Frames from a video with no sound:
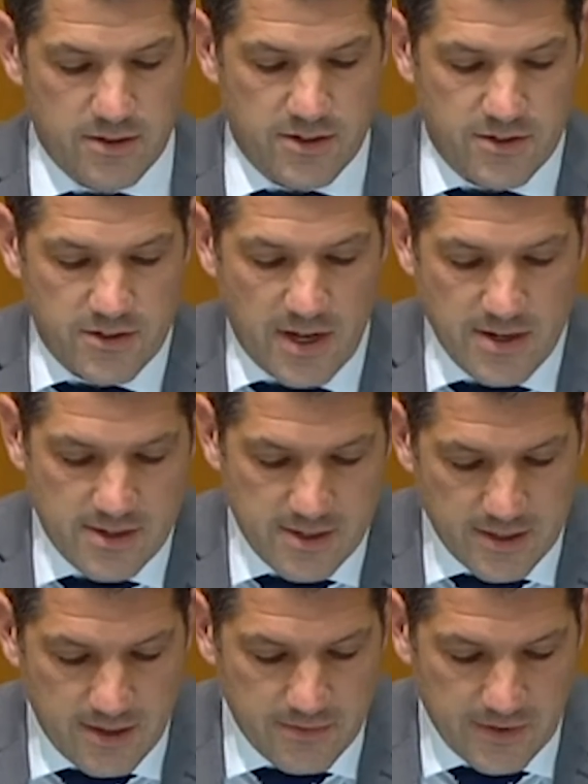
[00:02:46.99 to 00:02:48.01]
dissent,
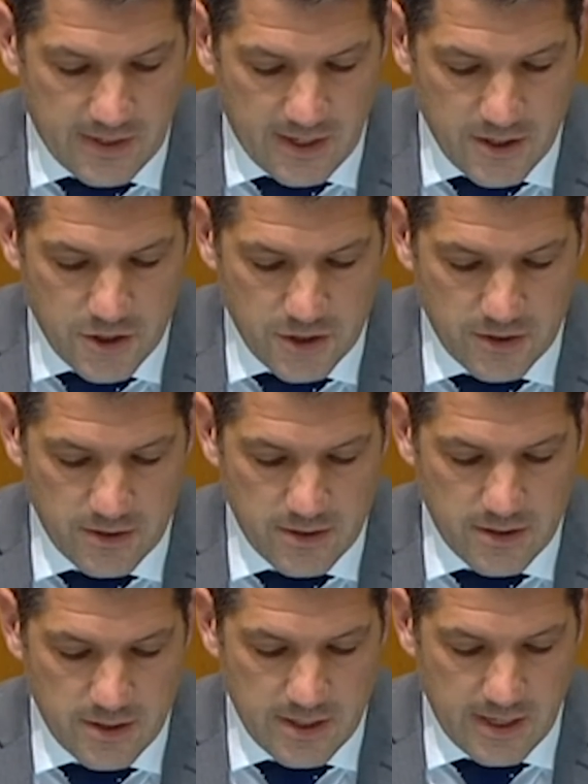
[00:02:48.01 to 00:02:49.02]
identification